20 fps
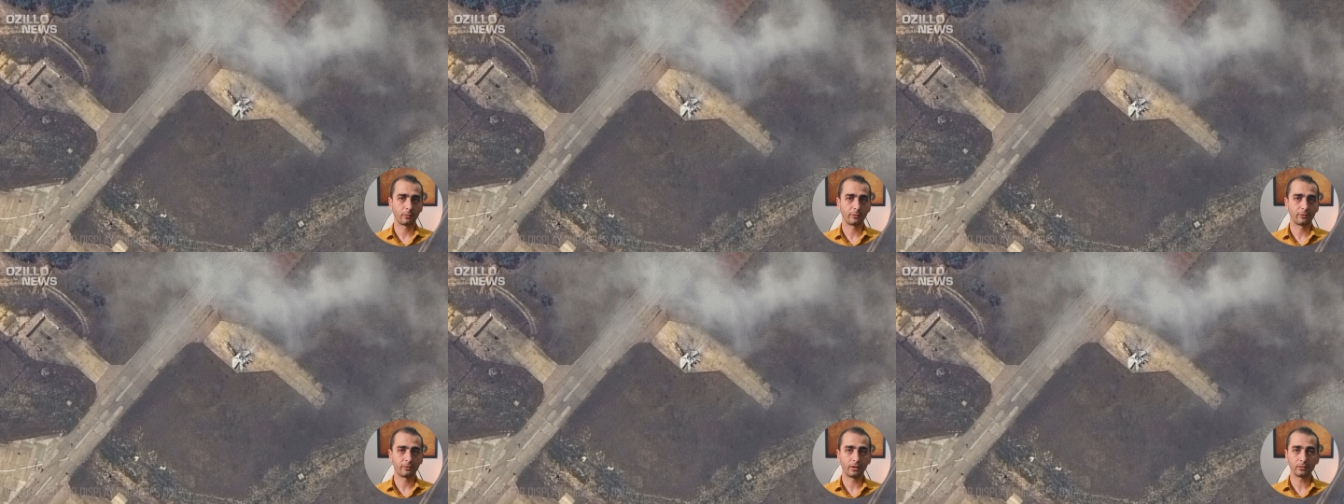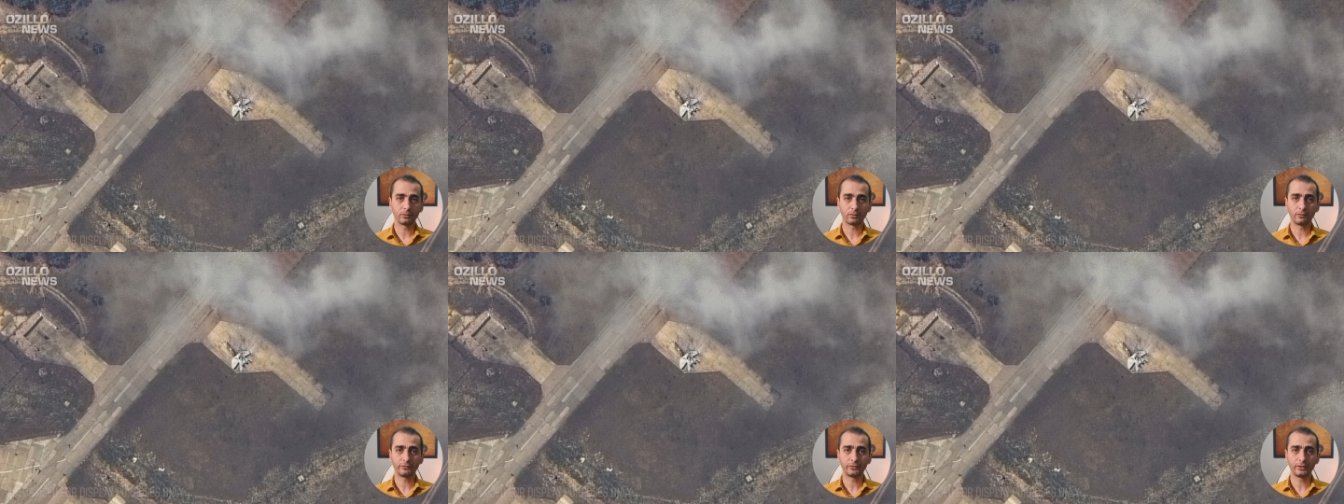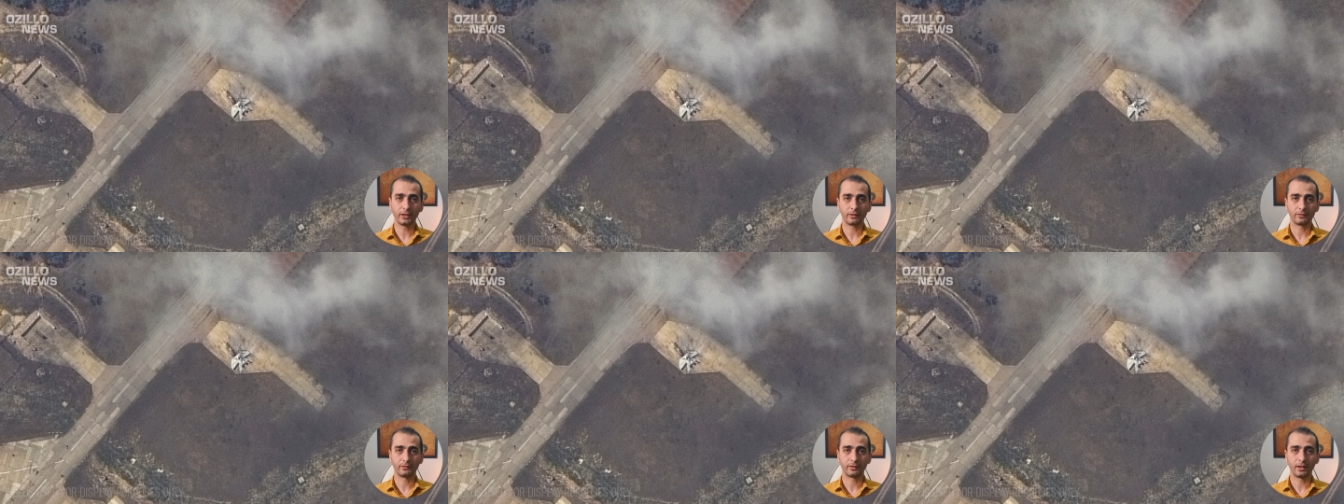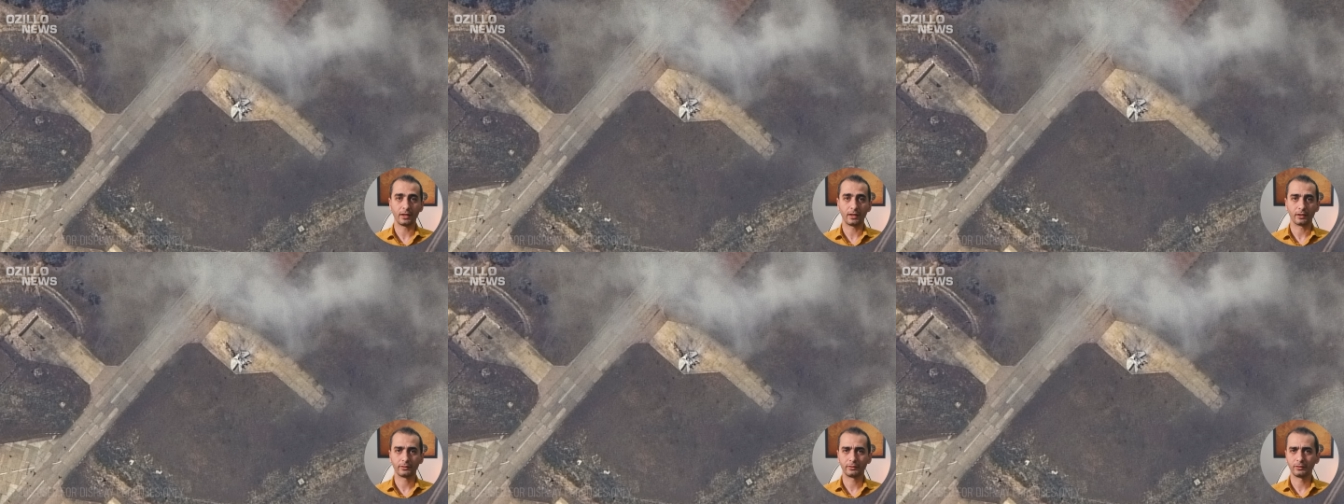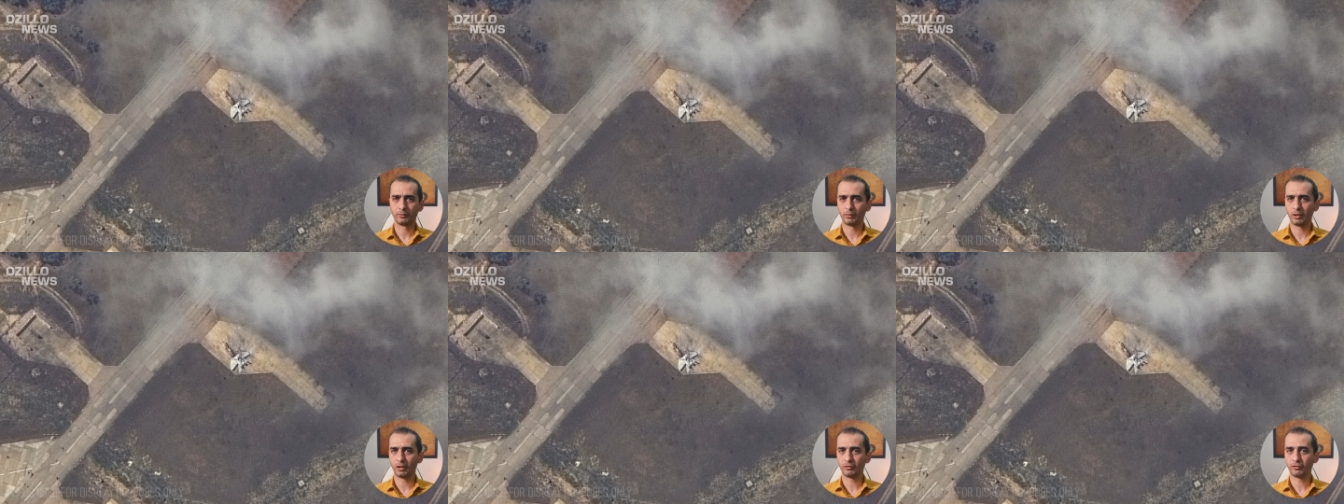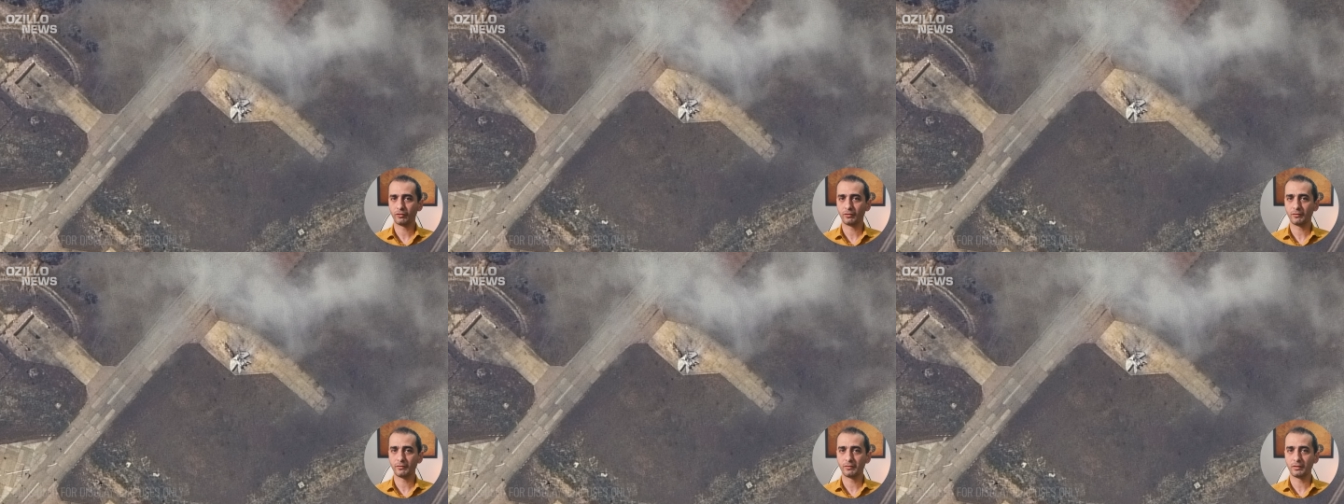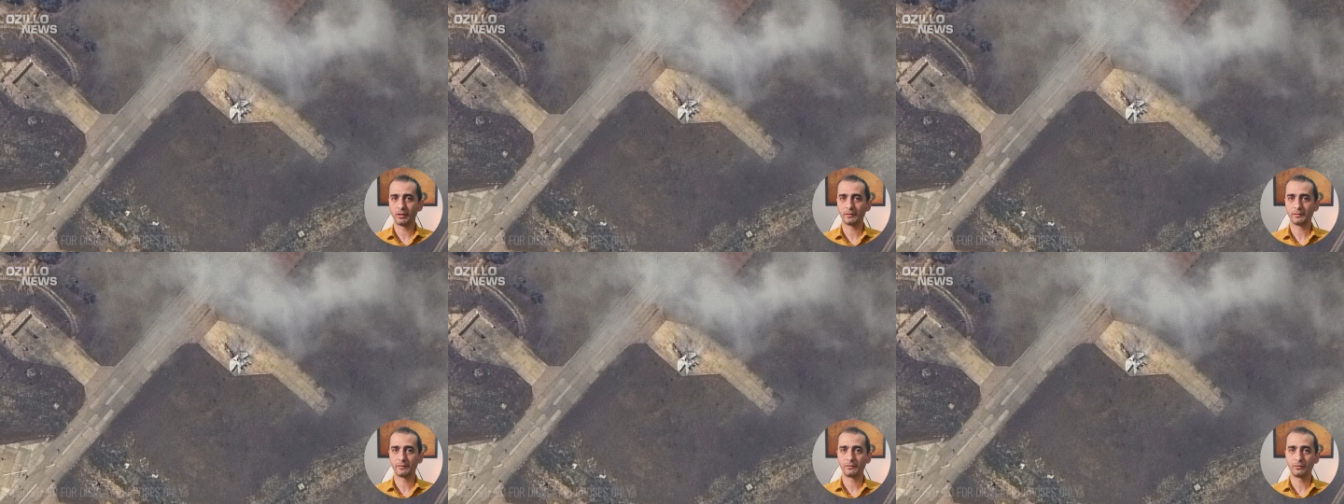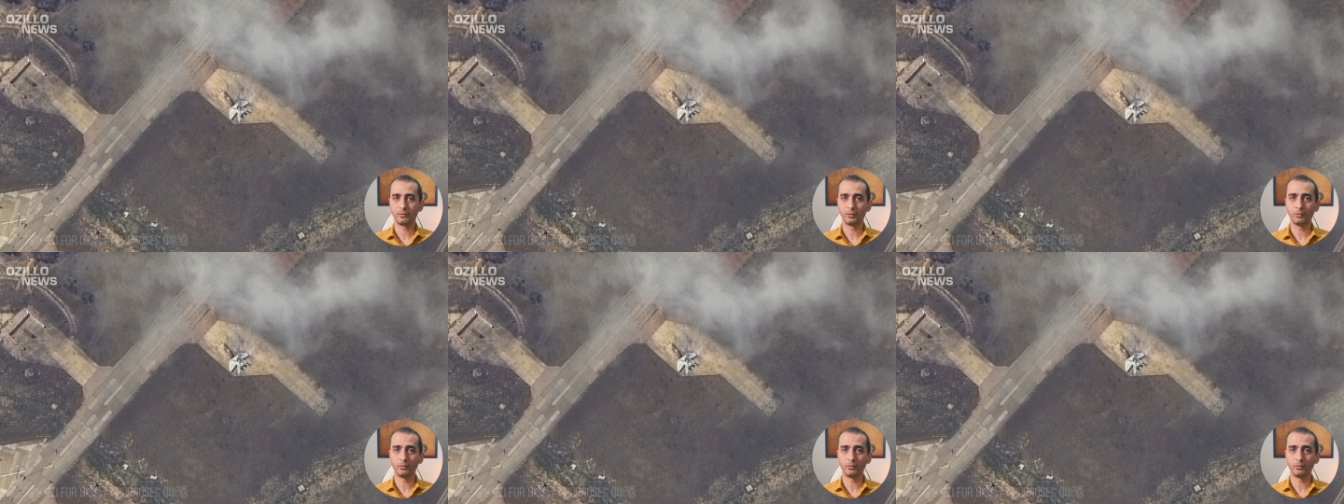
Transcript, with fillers: a result of the attack, the Russians lost